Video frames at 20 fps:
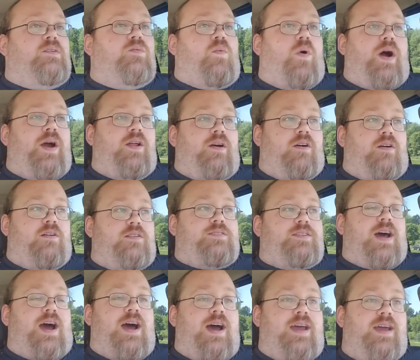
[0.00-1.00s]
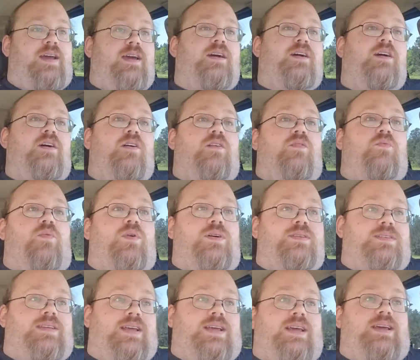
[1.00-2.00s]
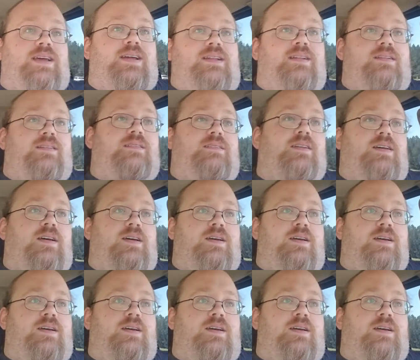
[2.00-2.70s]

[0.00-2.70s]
Weinhard's. I was in